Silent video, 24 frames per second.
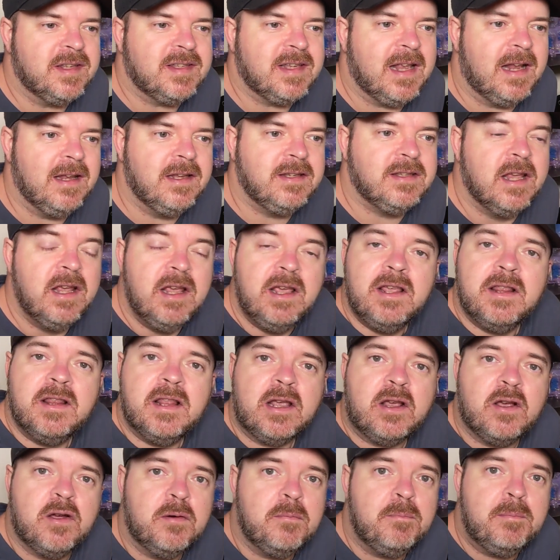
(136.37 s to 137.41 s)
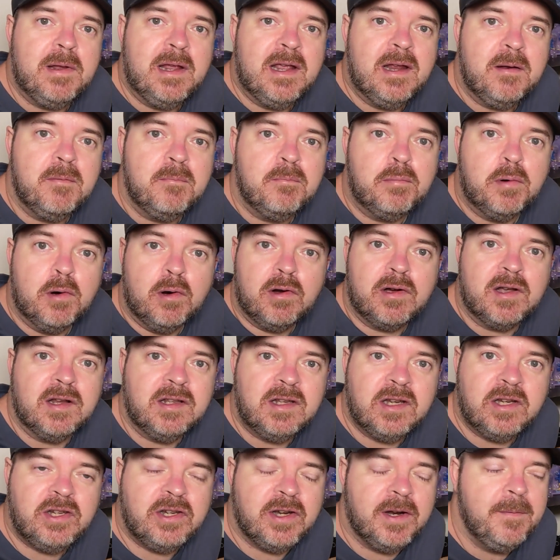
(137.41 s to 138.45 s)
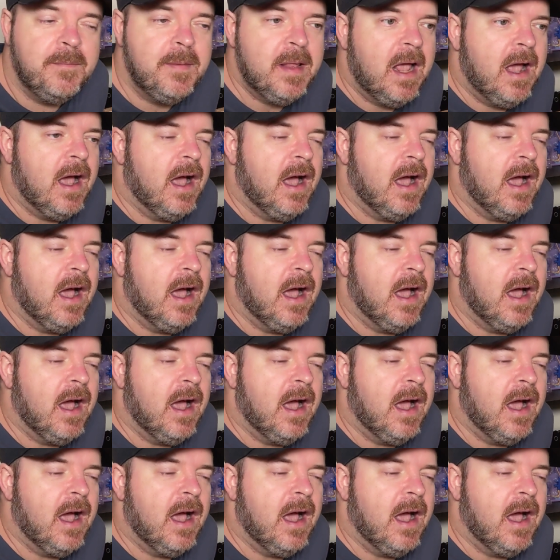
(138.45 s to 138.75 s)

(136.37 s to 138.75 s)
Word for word: sellers. They could be in poor condition.